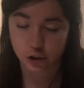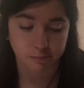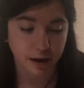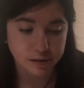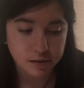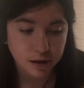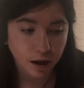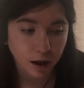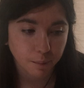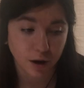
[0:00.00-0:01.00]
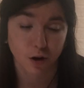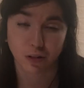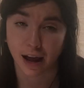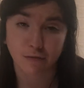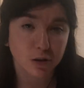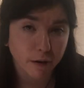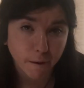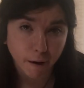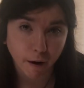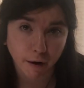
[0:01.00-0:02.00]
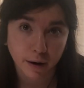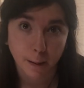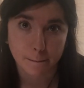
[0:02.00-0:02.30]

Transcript: She messes up and her life is hard,